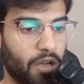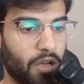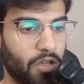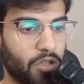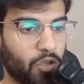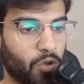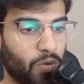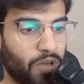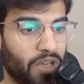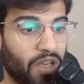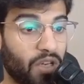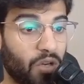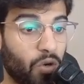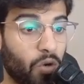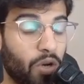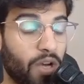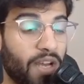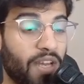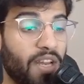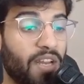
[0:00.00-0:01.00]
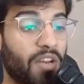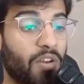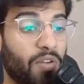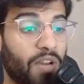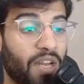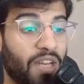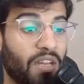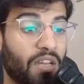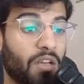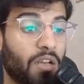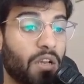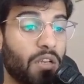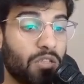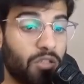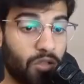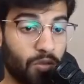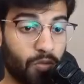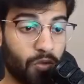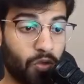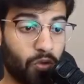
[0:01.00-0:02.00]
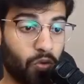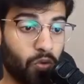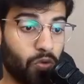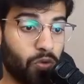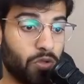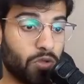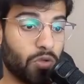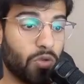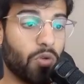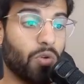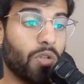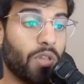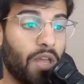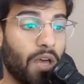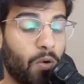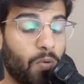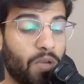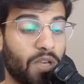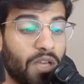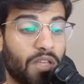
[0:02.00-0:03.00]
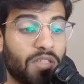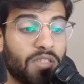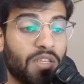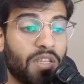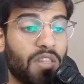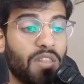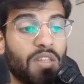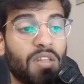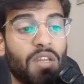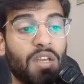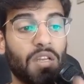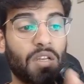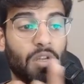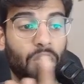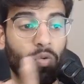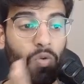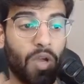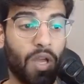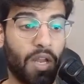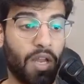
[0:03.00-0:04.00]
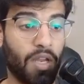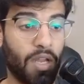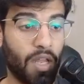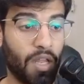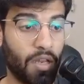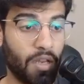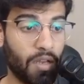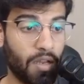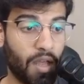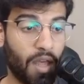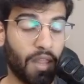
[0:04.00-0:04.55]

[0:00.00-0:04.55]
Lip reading: So we're going to go ahead and create a custom tool so that we can send the data to n8n and